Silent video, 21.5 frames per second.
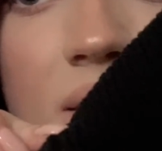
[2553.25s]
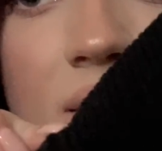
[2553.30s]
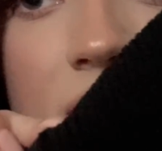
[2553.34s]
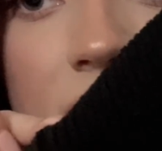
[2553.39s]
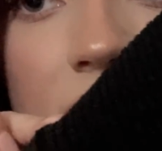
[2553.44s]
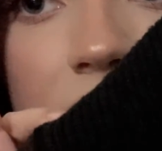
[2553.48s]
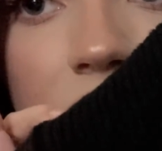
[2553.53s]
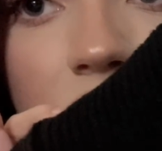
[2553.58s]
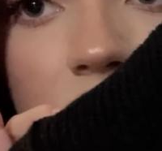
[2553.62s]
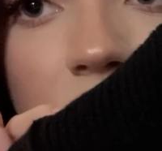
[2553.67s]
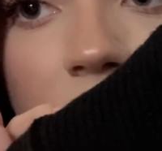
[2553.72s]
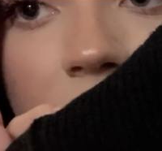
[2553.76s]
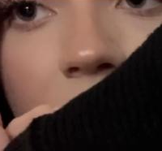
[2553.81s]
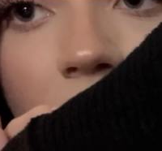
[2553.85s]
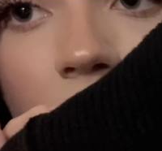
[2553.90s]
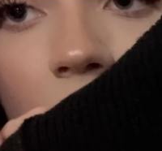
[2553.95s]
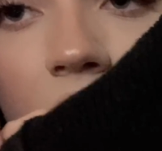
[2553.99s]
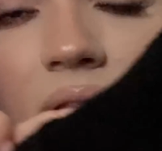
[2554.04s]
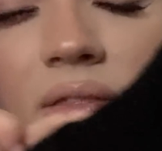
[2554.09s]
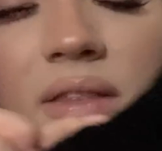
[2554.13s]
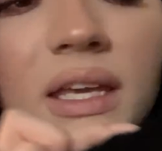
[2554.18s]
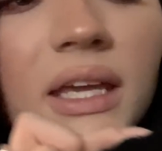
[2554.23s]
stitching
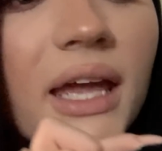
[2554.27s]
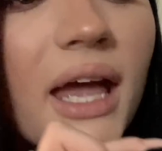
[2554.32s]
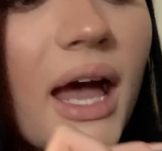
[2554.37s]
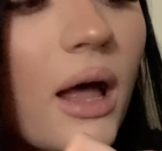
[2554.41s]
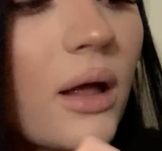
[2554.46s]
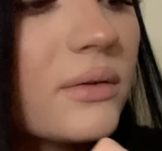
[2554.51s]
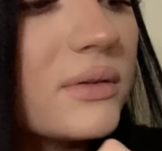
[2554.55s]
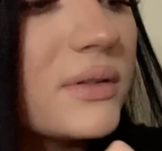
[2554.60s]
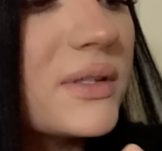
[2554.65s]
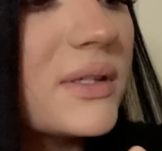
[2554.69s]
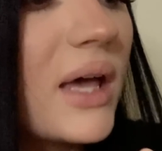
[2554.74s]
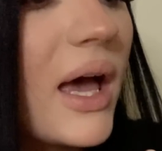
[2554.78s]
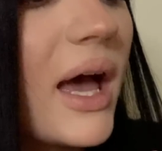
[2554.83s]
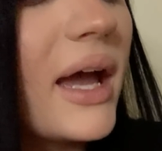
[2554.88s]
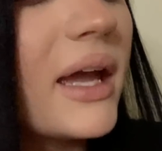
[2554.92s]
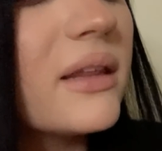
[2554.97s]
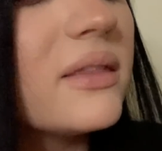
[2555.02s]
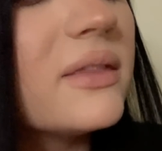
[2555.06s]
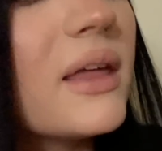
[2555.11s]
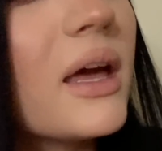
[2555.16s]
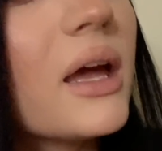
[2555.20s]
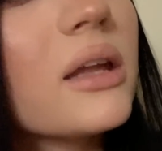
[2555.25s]
on the
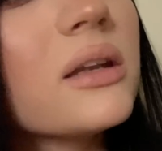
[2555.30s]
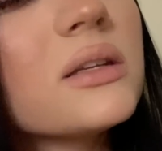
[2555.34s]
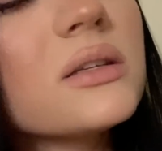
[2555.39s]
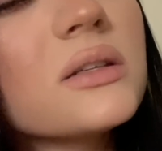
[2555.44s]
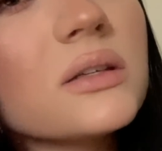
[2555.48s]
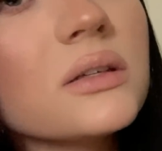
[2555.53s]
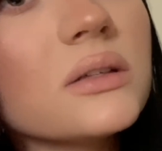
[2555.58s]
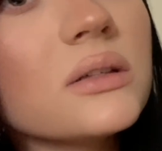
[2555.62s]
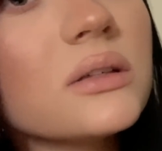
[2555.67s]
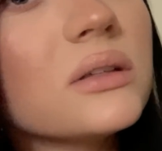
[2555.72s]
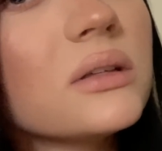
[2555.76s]
outside that